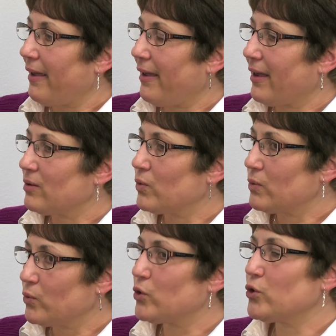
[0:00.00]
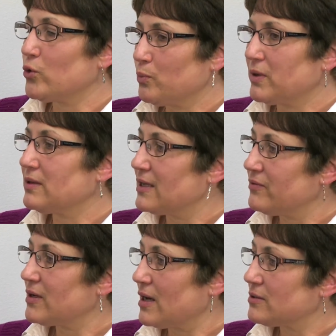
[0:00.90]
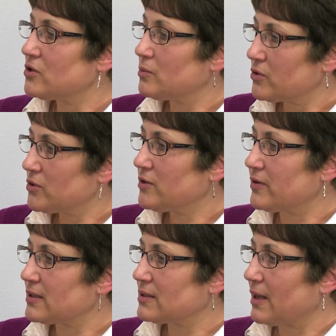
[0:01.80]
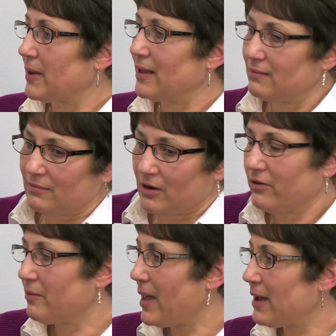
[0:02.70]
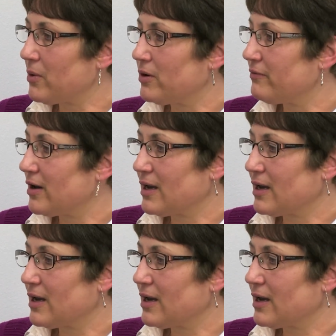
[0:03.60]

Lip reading: And we do believe in customer service. I mean, they're the backbone of our